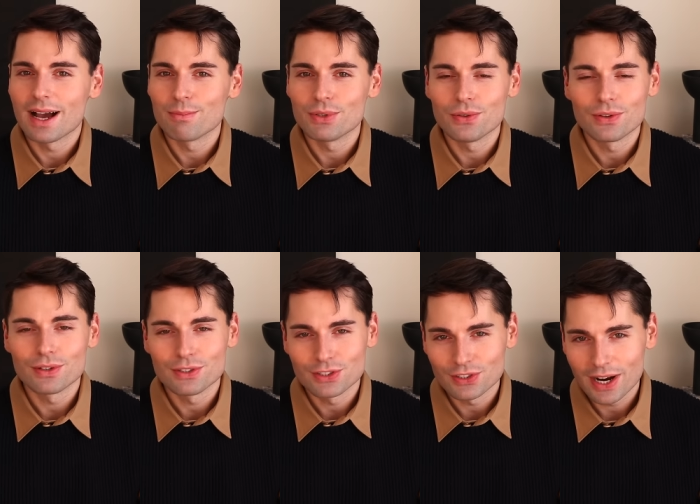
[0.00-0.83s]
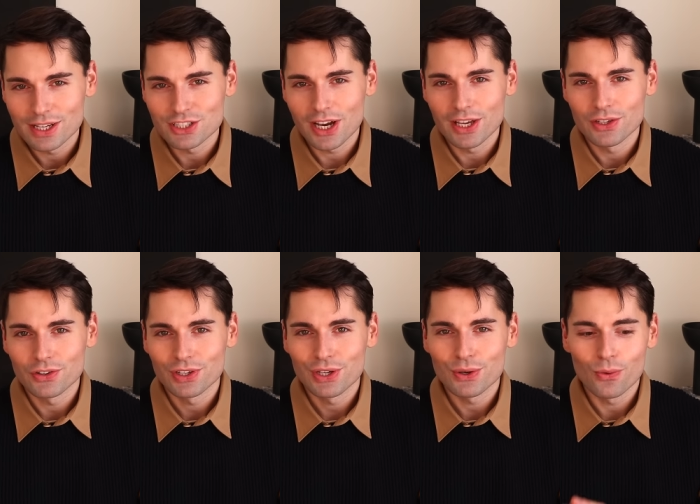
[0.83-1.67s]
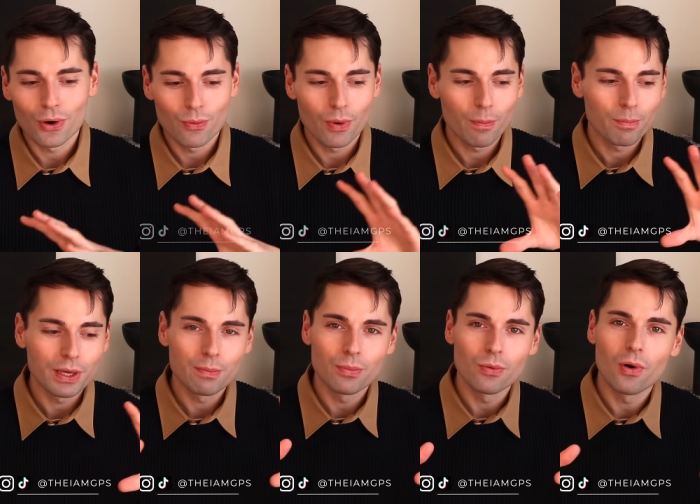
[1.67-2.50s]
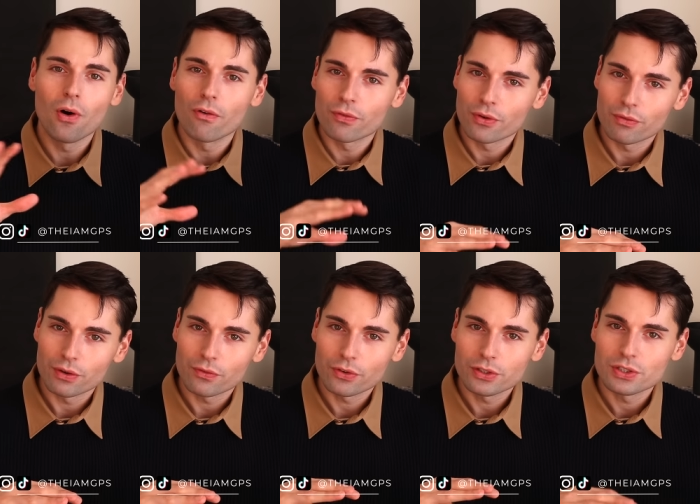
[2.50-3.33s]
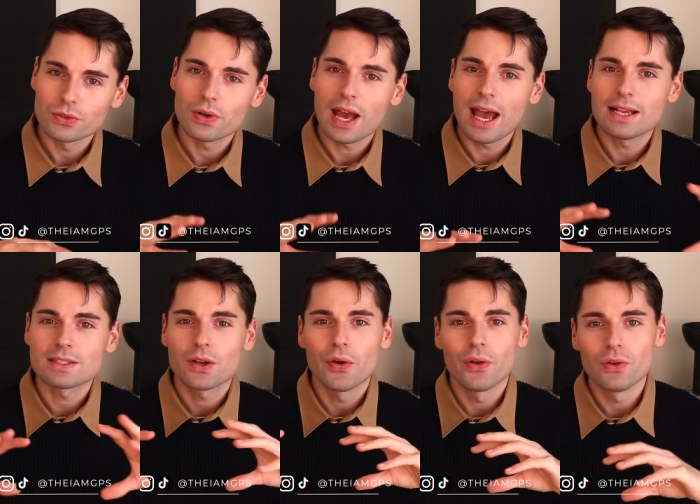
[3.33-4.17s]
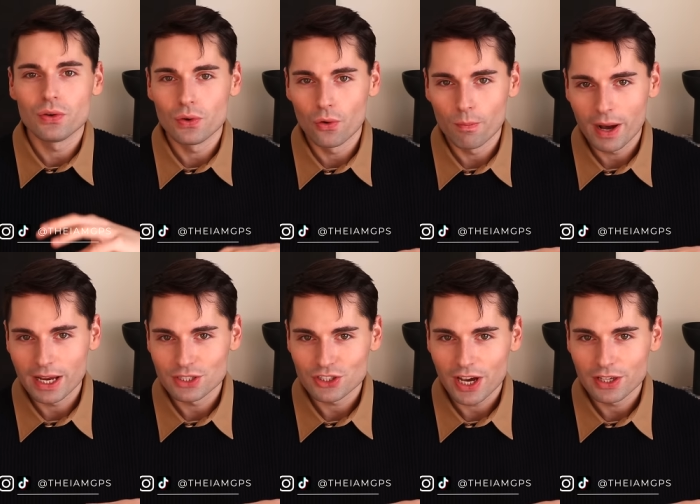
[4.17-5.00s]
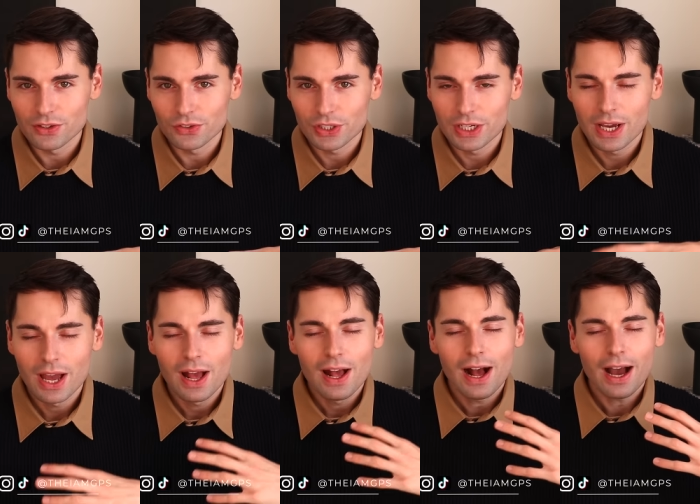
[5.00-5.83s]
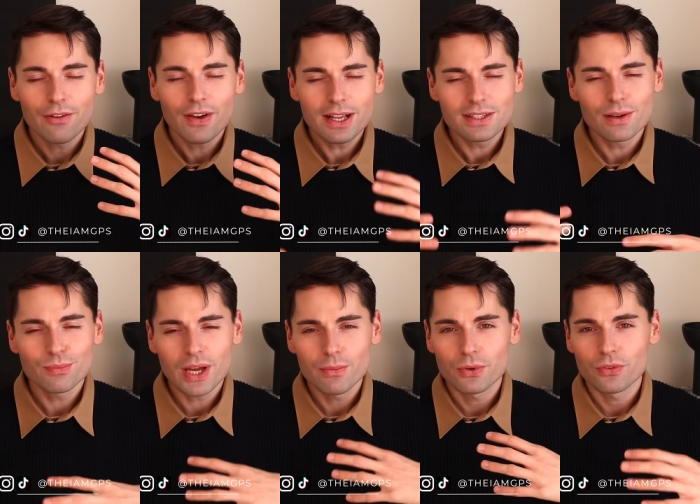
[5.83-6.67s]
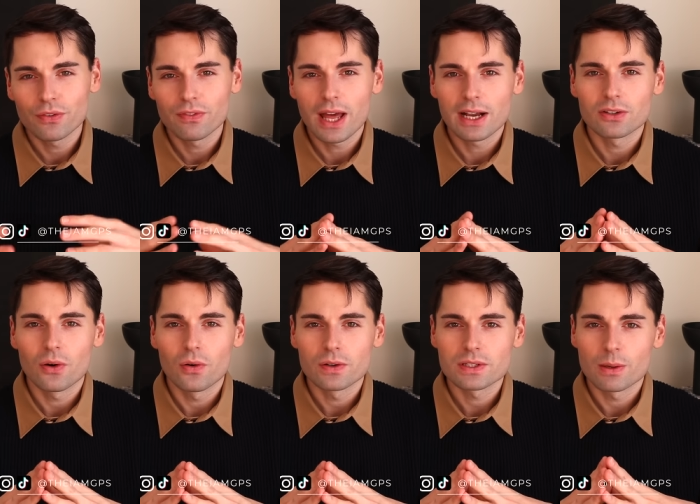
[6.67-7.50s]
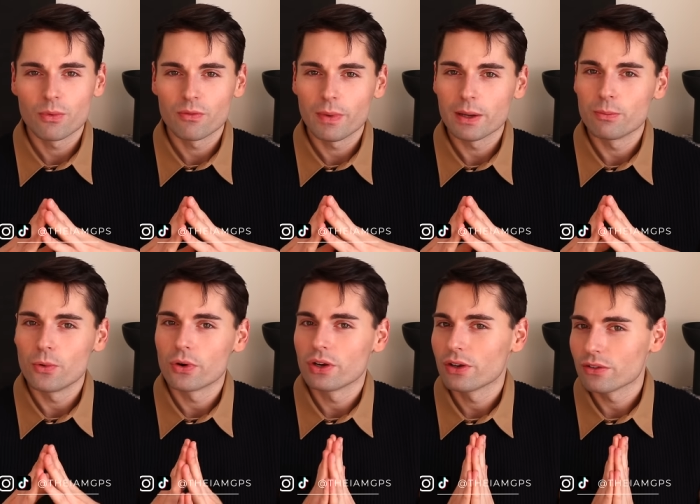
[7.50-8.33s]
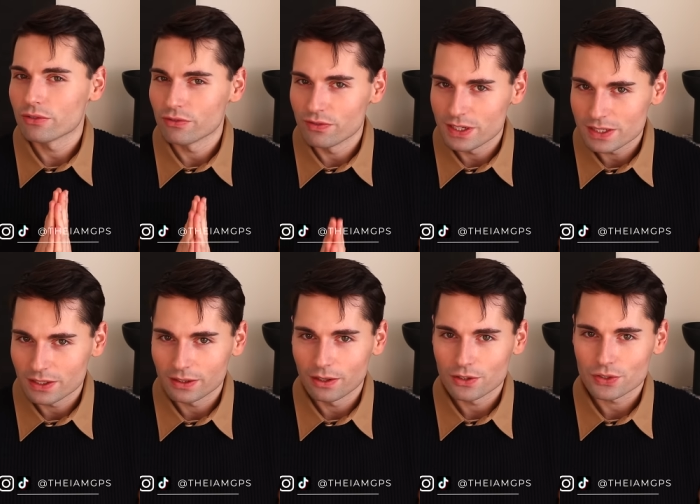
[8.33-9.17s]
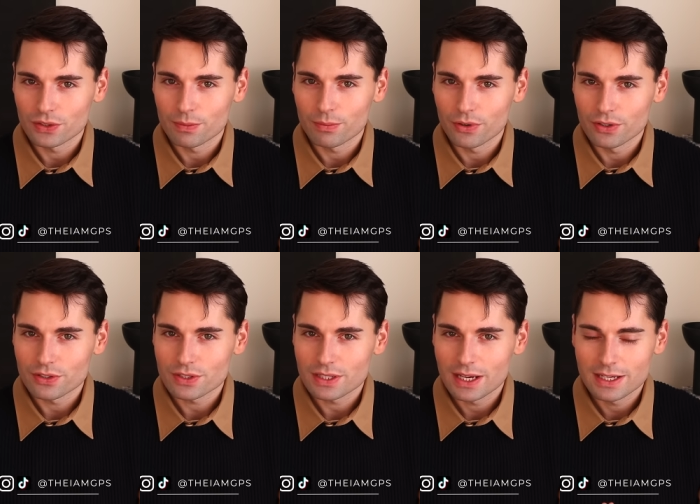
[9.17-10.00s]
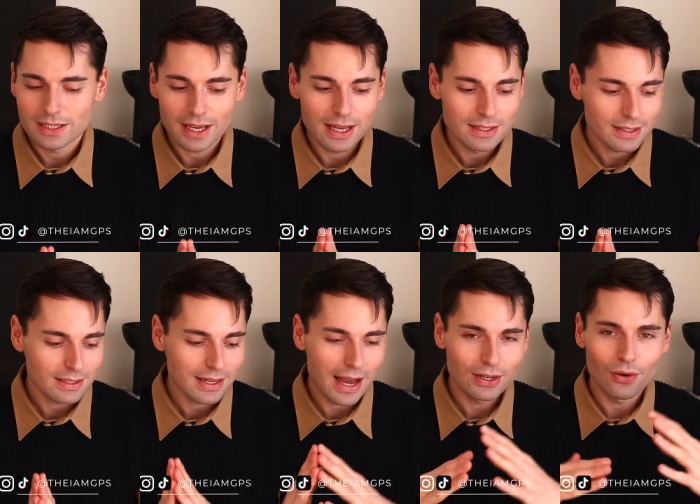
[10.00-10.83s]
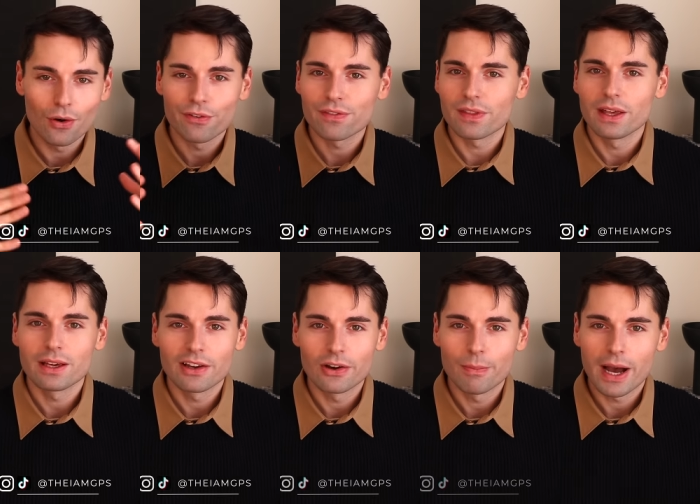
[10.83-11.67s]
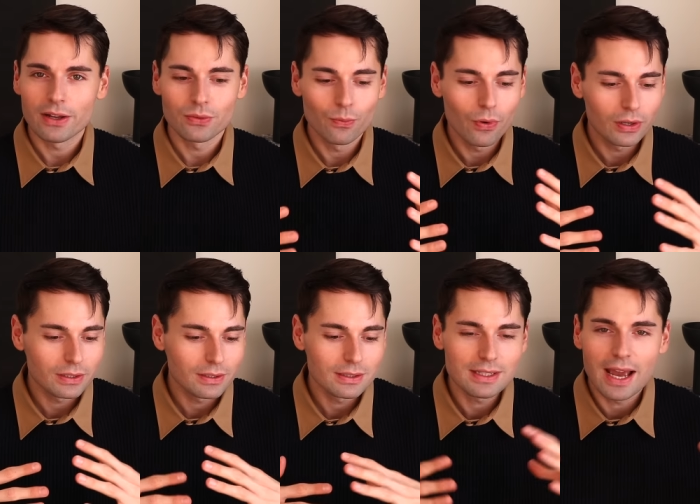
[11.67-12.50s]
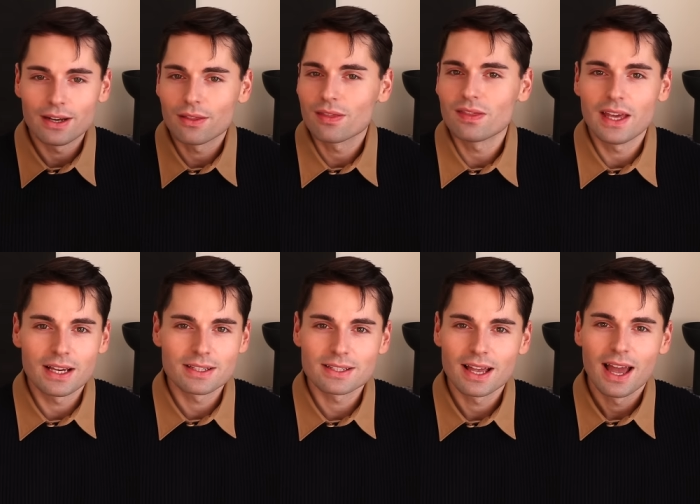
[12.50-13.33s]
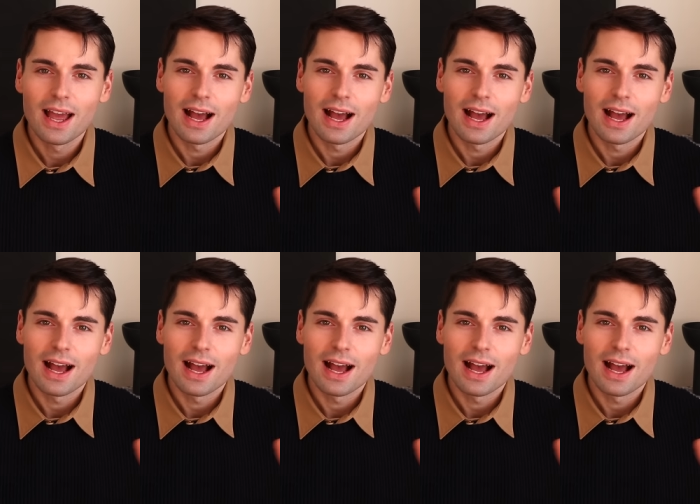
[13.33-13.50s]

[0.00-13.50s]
I'm doing dry January or what people often refer to as a no buy January, I've had some time to reflect on some of my more recent luxury purchases instead of thinking about what 10 things